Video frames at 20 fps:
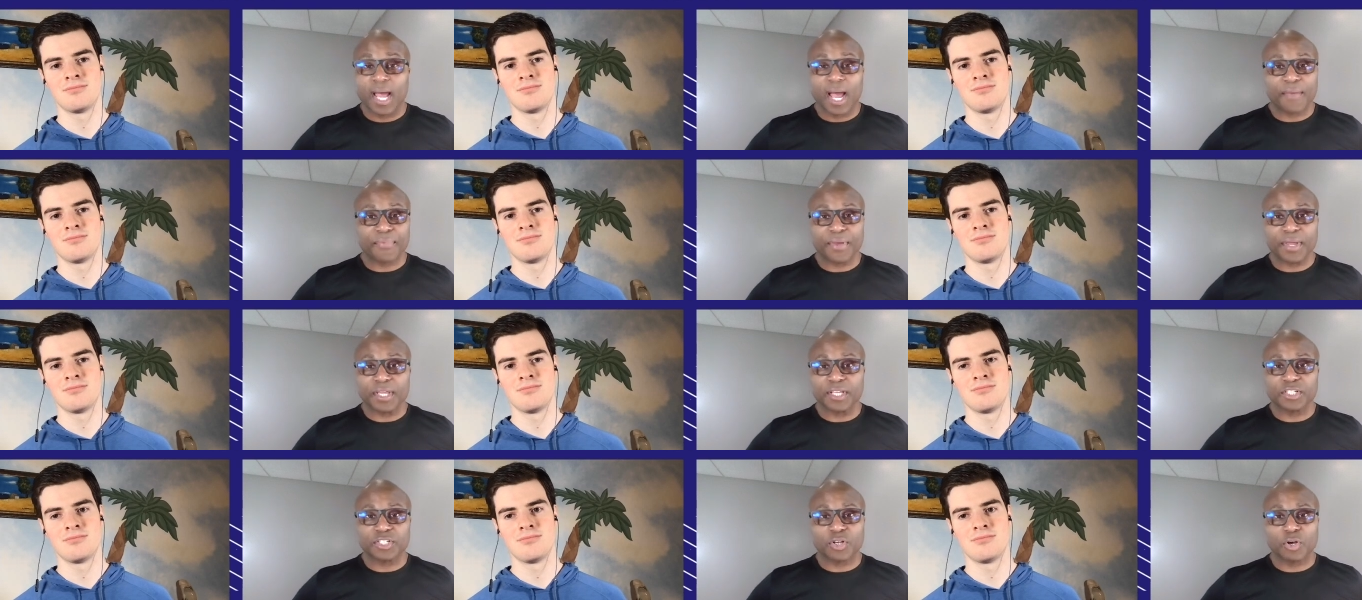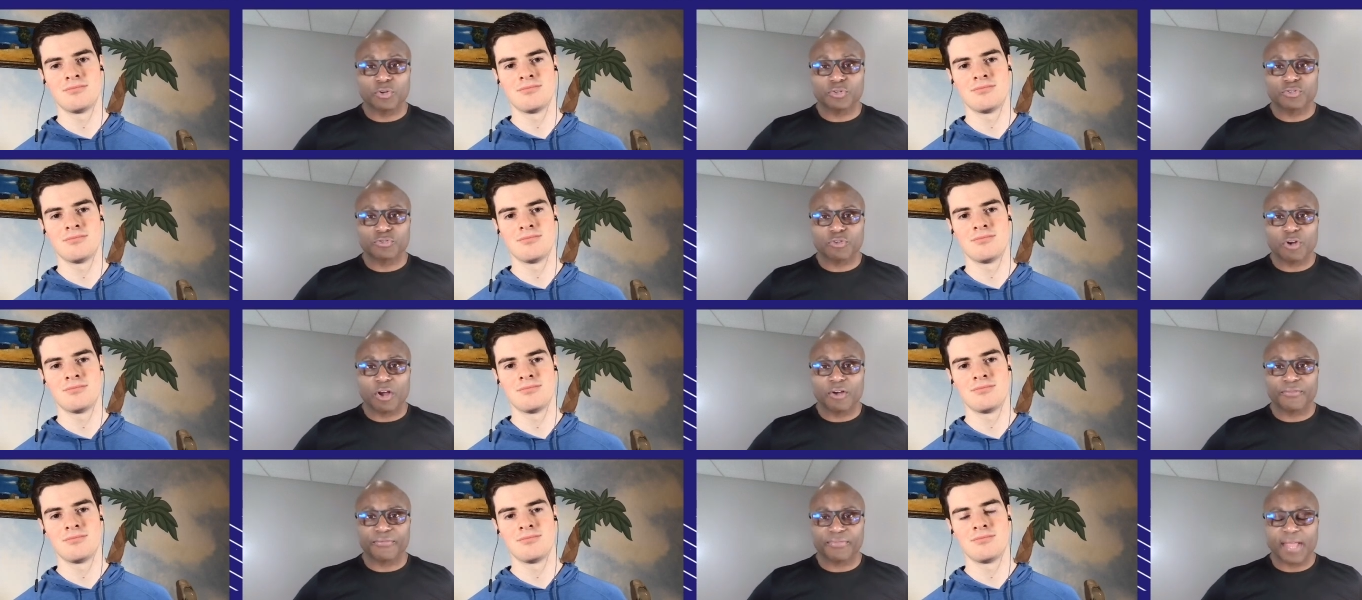Speaker 1: I think he showed
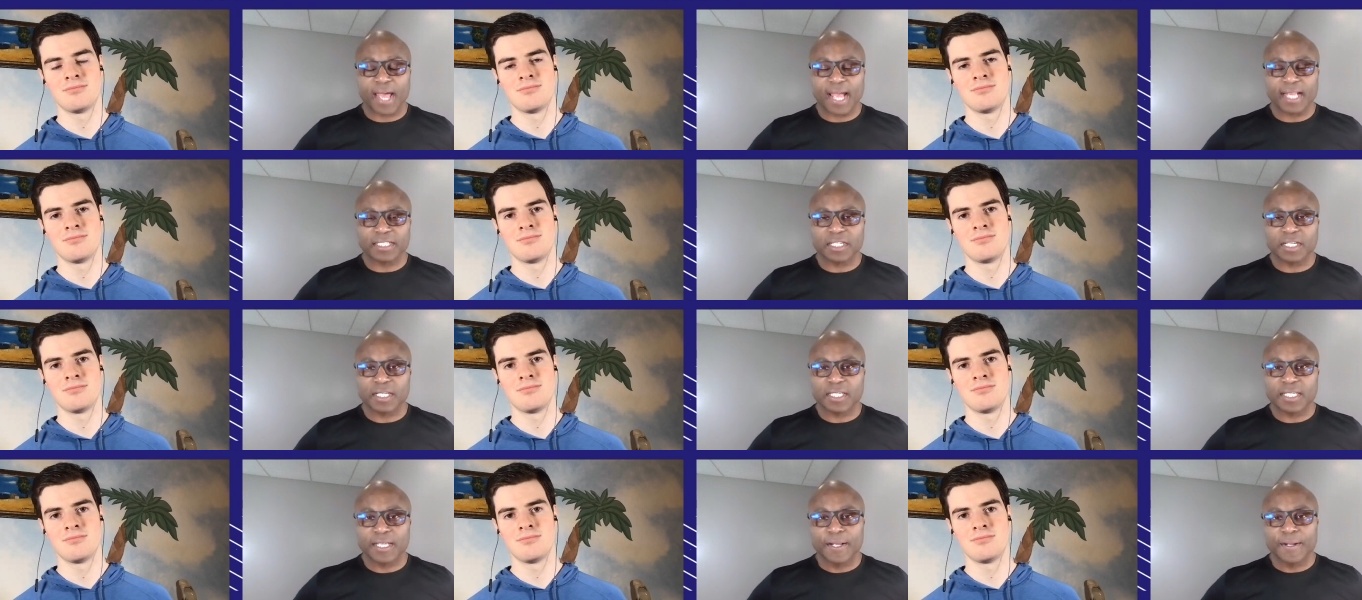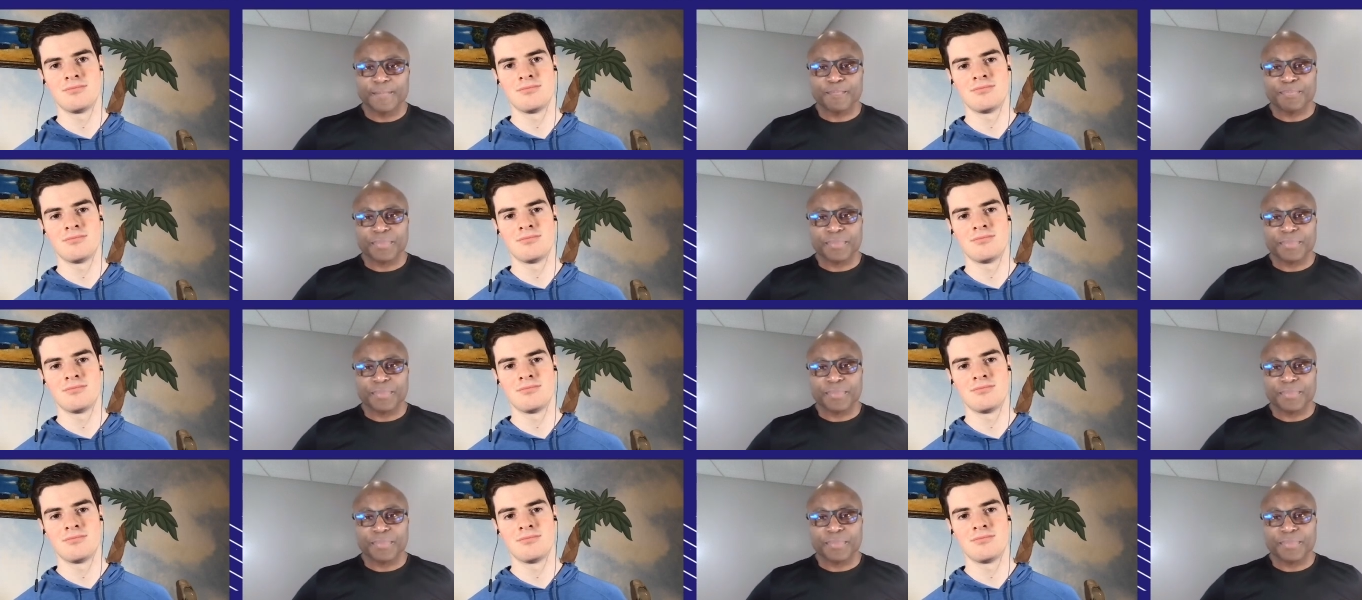strong flashes.